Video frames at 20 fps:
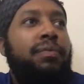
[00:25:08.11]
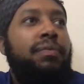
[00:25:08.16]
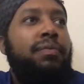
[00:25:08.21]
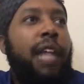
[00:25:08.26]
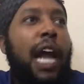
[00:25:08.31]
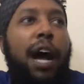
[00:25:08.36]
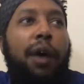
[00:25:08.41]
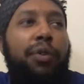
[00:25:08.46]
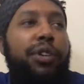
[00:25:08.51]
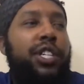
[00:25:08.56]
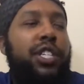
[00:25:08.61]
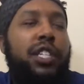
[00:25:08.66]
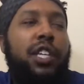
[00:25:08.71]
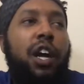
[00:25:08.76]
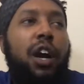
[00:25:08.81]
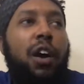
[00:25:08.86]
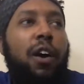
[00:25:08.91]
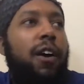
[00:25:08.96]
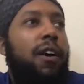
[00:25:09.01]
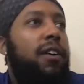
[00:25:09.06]
I would just
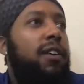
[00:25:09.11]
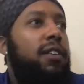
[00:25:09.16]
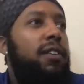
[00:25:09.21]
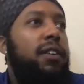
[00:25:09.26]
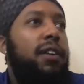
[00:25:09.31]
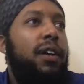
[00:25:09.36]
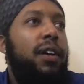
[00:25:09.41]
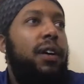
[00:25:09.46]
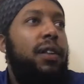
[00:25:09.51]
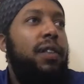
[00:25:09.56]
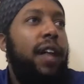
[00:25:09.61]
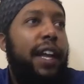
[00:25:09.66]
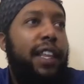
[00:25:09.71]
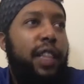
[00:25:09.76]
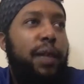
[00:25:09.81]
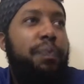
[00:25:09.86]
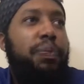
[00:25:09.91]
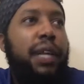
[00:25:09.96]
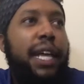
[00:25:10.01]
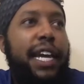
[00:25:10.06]
call like the
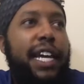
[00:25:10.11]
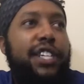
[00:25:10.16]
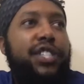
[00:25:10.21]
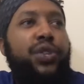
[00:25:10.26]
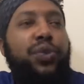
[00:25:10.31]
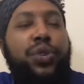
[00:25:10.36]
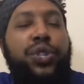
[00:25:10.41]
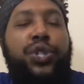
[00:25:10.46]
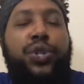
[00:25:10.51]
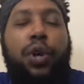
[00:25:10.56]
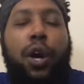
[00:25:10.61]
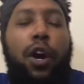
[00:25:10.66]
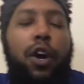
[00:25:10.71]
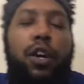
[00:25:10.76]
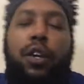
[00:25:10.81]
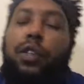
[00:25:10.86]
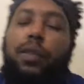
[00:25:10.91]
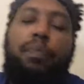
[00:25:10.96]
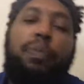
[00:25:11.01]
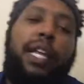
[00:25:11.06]
play as soon as you heard
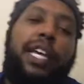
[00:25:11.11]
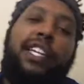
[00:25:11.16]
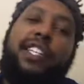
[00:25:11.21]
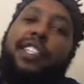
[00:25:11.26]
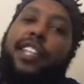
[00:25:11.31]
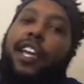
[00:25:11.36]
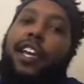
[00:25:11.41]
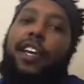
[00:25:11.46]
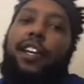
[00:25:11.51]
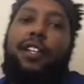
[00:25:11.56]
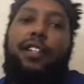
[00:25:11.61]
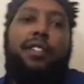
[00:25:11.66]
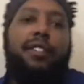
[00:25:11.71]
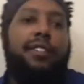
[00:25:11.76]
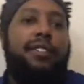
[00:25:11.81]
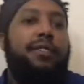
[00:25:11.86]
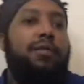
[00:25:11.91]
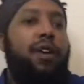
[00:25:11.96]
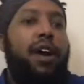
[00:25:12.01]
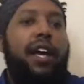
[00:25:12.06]
of the play's dead,
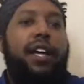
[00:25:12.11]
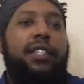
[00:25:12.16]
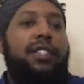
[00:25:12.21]
right?